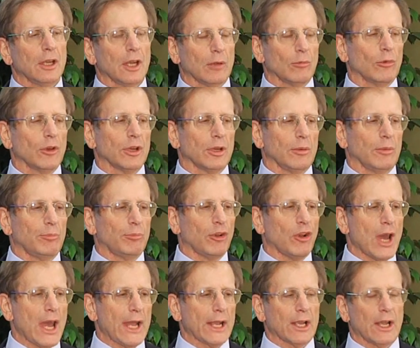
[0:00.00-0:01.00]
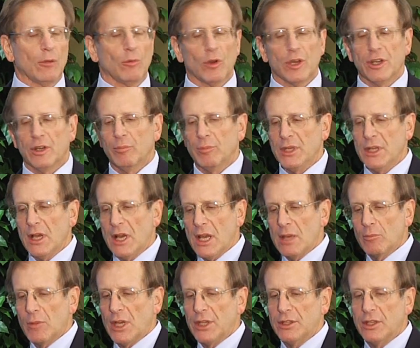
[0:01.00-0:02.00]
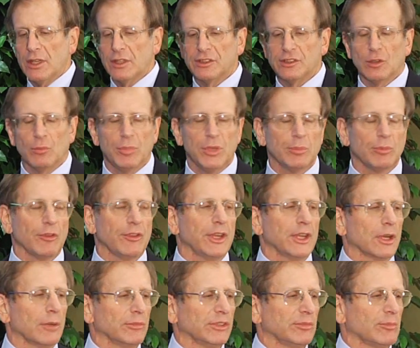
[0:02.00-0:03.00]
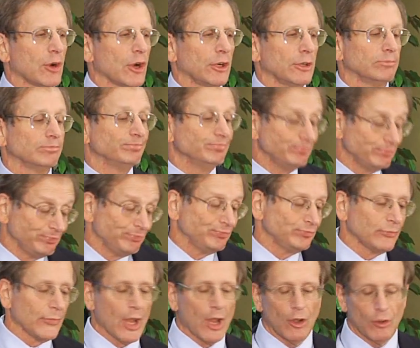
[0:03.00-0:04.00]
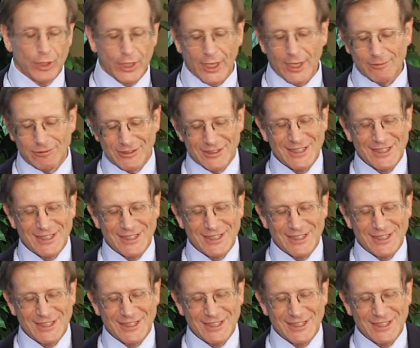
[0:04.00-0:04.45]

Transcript: I want a plaque. I want it behind my desk so people think I'm smart. Okay?